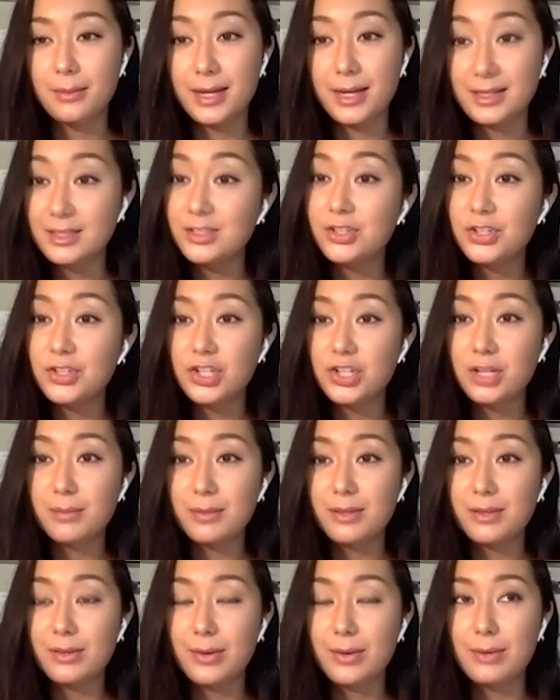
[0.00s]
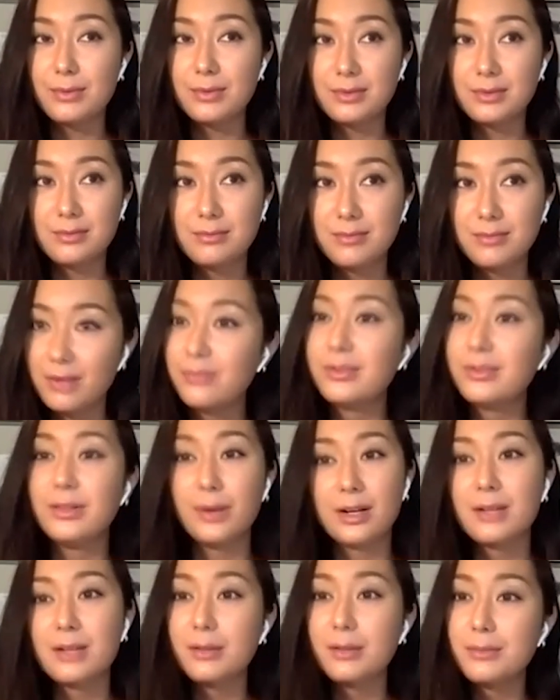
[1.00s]
as internships, so I would
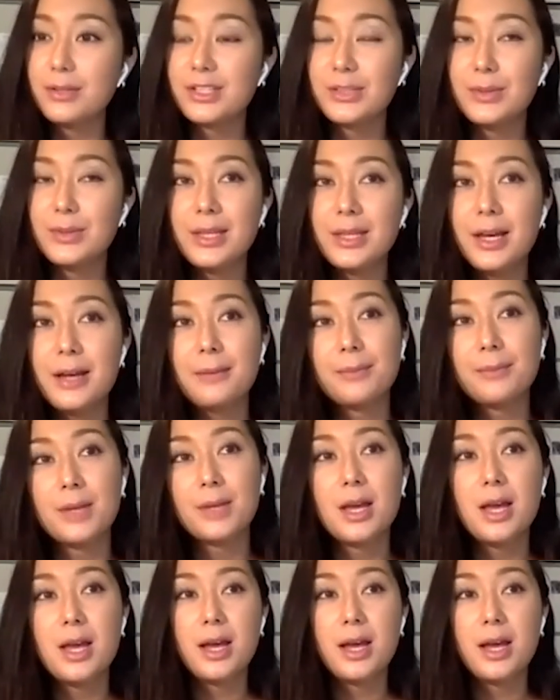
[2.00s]
definitely recommend pursuing that.